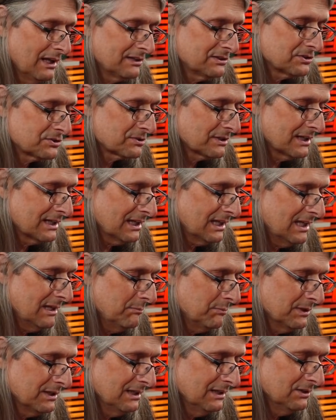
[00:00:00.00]
like to try to
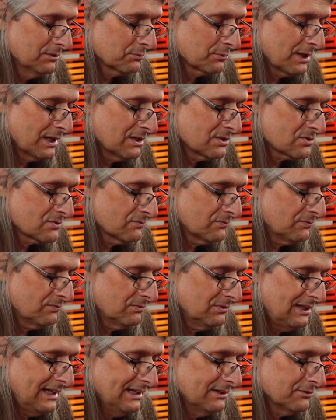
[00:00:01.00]
keep it in the range of
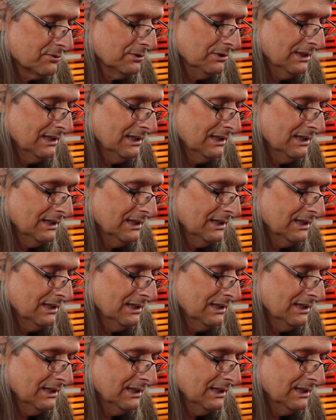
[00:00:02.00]
10 or